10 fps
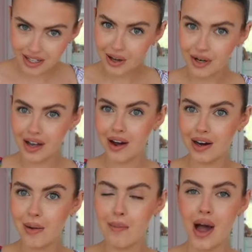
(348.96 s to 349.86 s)
clothing
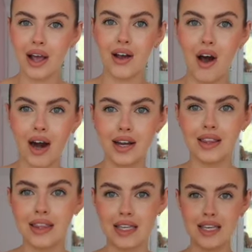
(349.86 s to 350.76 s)
item I got are
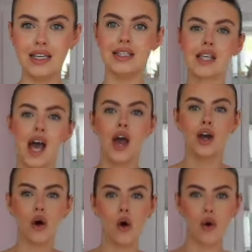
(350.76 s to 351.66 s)
these
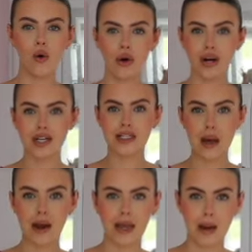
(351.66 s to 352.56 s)
cord
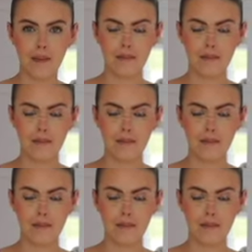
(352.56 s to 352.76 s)
like